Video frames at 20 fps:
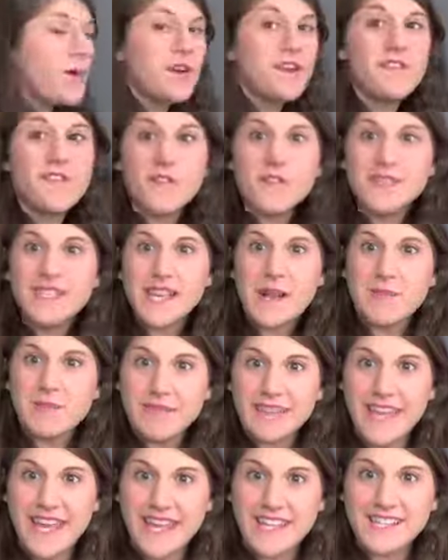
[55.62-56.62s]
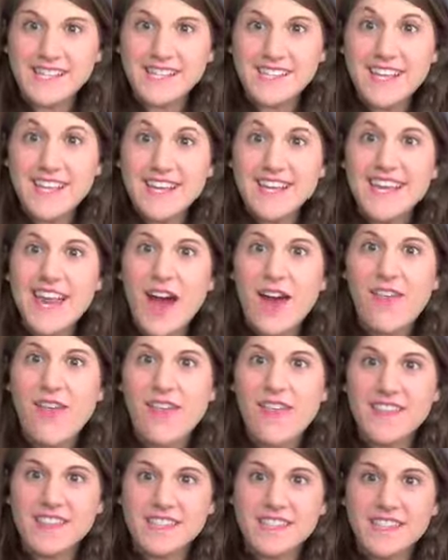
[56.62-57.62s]
What if there was like a place, now
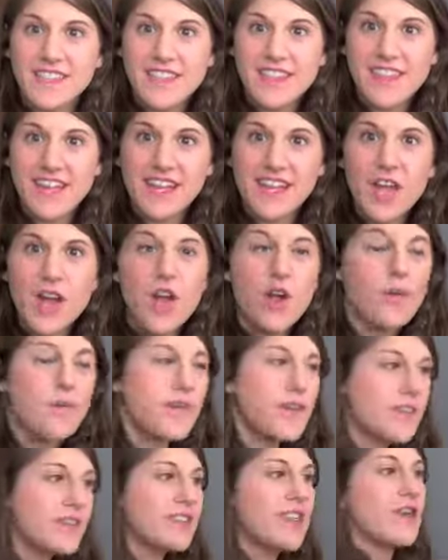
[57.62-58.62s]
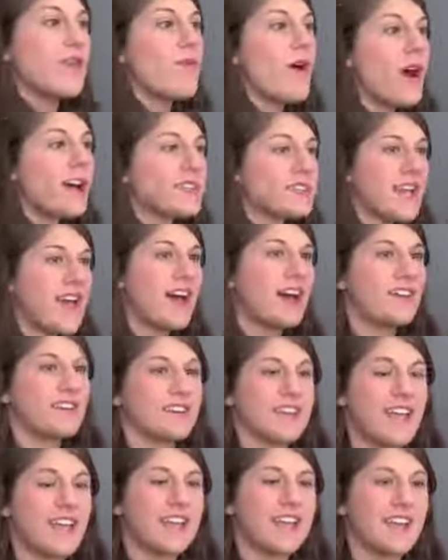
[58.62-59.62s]
that this is a thing, where you could like walk down,
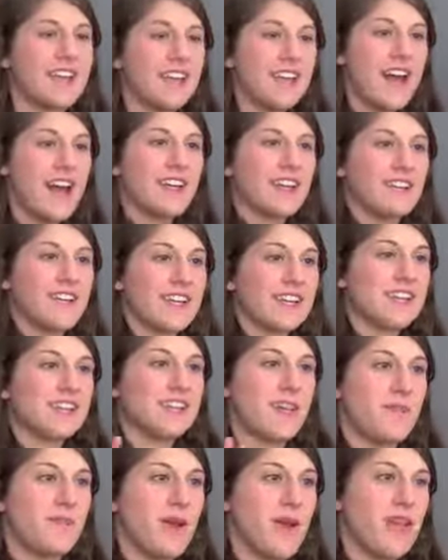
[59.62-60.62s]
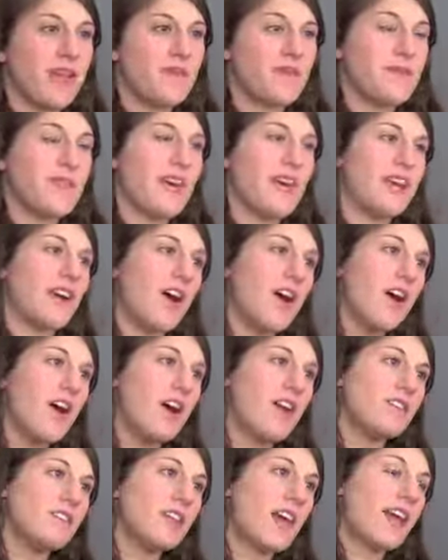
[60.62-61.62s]
like kind of like a subway, and could be like,
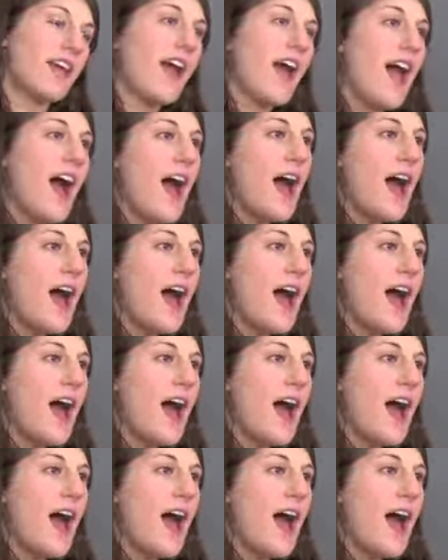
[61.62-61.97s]
oh, like,